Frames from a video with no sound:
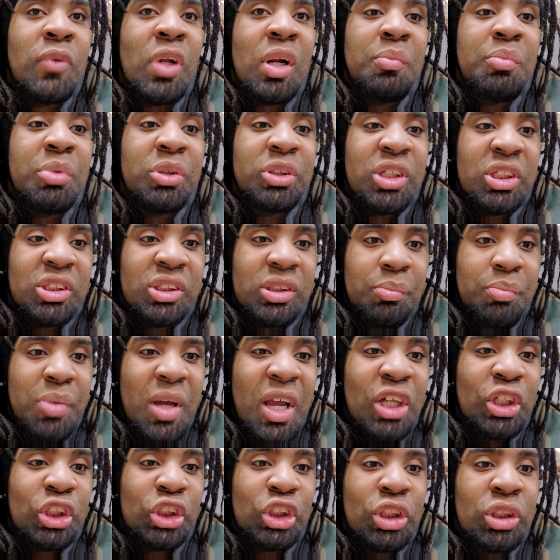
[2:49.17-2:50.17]

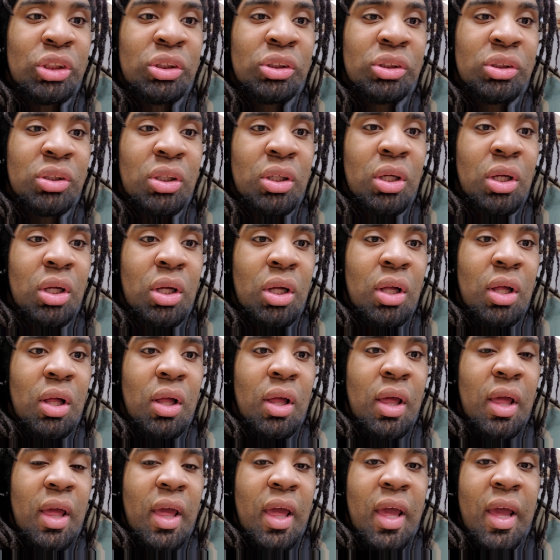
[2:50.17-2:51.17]
participation,
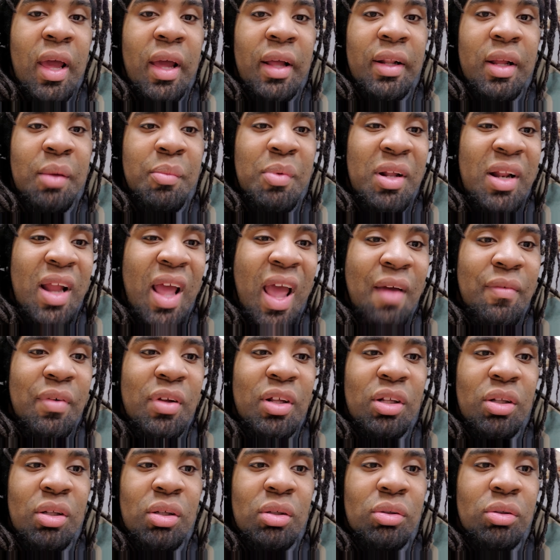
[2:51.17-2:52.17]
and they've been
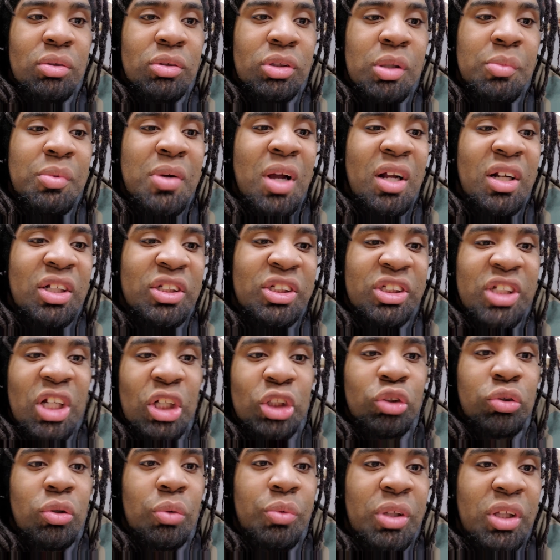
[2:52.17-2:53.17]
having some kind of
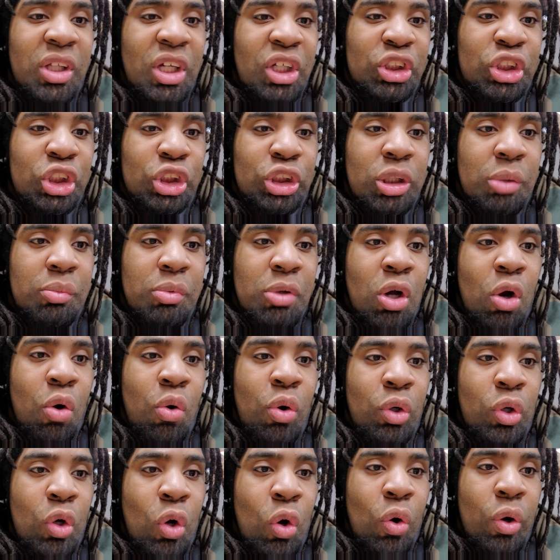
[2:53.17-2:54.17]
sexual relationship
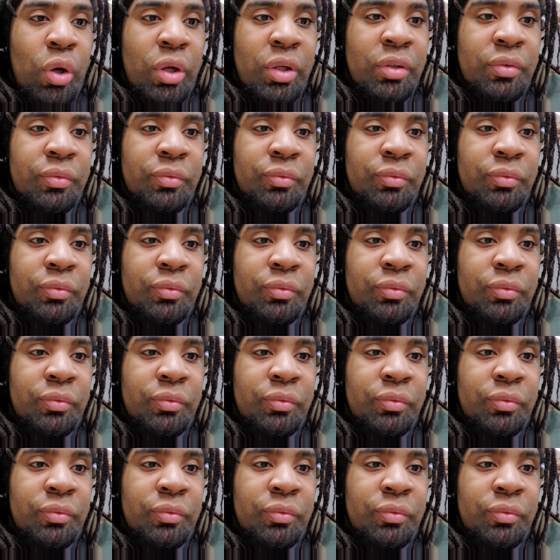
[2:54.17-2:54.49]
going on.